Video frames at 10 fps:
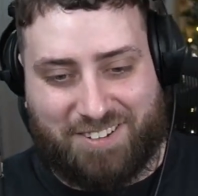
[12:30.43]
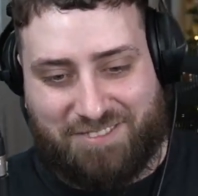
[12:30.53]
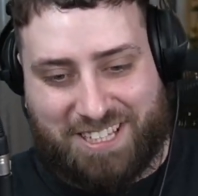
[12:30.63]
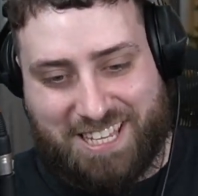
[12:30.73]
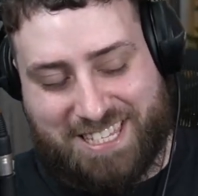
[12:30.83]

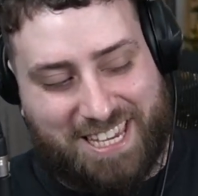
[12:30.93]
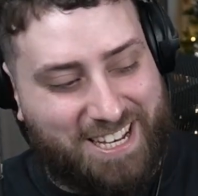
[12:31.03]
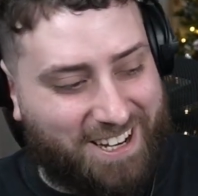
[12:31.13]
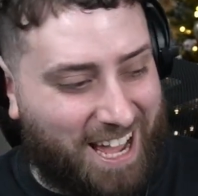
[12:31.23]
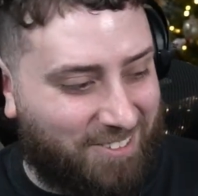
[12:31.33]
We'll concede
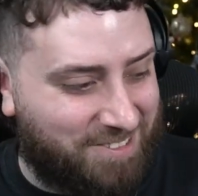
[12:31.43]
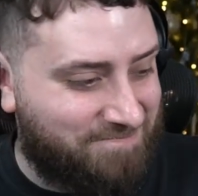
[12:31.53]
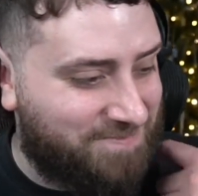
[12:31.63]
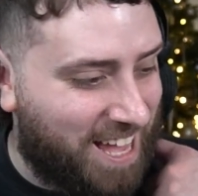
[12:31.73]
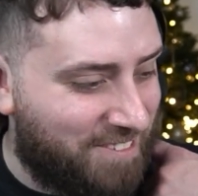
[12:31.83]
on that one.
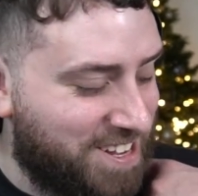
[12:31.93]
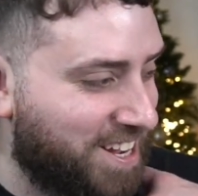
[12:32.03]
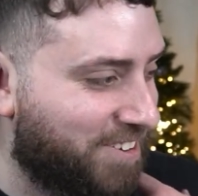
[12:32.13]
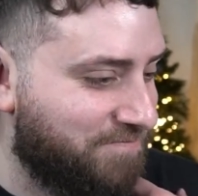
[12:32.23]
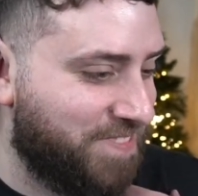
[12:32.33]
There we go.